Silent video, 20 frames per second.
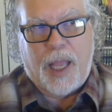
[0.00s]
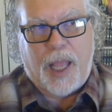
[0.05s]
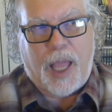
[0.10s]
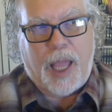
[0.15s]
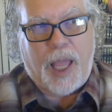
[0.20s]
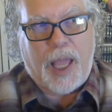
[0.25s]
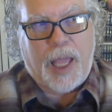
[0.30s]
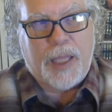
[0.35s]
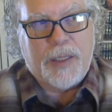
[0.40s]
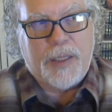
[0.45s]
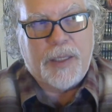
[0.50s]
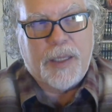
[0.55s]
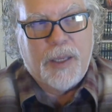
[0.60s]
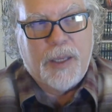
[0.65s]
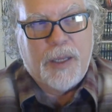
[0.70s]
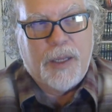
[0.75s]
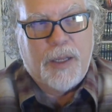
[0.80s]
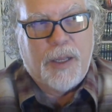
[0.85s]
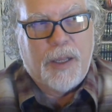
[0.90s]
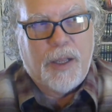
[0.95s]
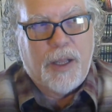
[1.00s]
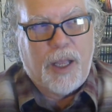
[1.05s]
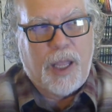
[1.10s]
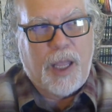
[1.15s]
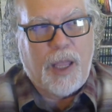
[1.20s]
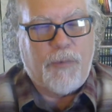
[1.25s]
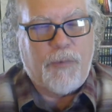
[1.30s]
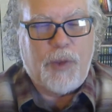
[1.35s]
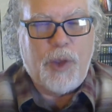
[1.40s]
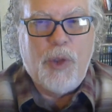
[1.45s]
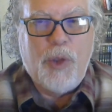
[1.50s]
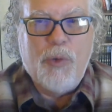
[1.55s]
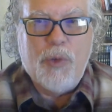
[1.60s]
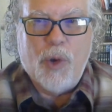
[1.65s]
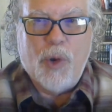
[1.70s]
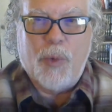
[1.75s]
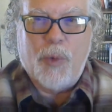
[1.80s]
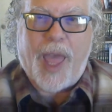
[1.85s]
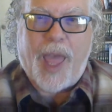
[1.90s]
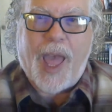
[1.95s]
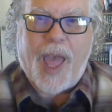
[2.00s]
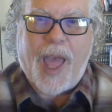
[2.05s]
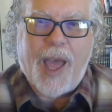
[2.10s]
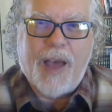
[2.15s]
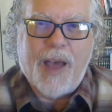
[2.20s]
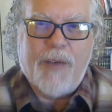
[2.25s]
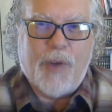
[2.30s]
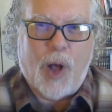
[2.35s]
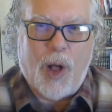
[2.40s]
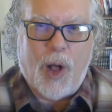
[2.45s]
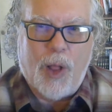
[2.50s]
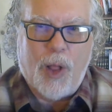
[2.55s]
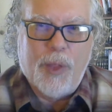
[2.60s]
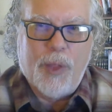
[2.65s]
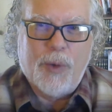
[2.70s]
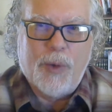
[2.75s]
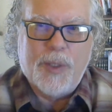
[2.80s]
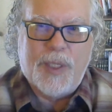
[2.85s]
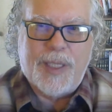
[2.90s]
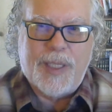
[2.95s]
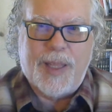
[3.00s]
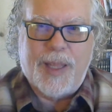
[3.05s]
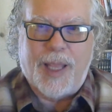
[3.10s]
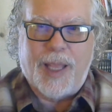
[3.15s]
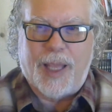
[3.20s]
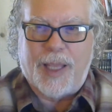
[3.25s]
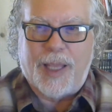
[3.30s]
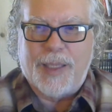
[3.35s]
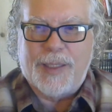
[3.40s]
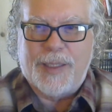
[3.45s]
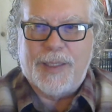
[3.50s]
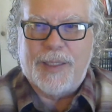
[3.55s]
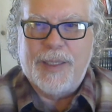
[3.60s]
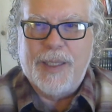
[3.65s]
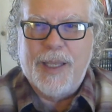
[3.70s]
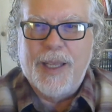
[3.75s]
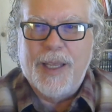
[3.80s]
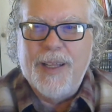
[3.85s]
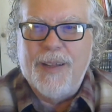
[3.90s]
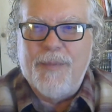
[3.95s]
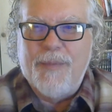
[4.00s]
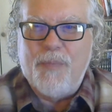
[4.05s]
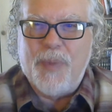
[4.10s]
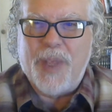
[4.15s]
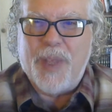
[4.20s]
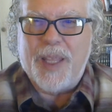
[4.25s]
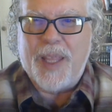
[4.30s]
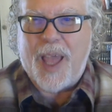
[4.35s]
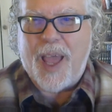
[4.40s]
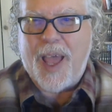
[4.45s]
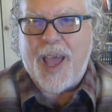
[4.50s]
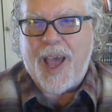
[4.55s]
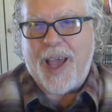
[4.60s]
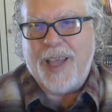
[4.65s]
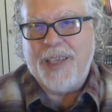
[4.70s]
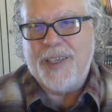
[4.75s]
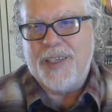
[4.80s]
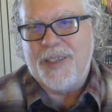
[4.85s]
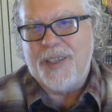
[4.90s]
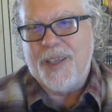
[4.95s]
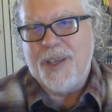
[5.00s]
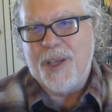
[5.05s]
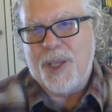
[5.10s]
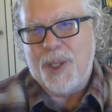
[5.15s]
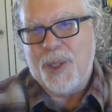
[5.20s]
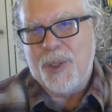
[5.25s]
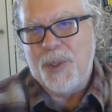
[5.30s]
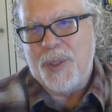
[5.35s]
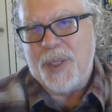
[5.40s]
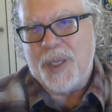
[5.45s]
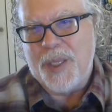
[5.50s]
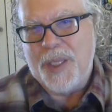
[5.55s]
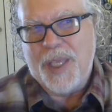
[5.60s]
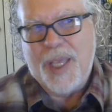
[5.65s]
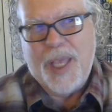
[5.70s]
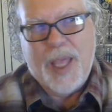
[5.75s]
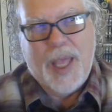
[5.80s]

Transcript: And if you don't have all those things that I just included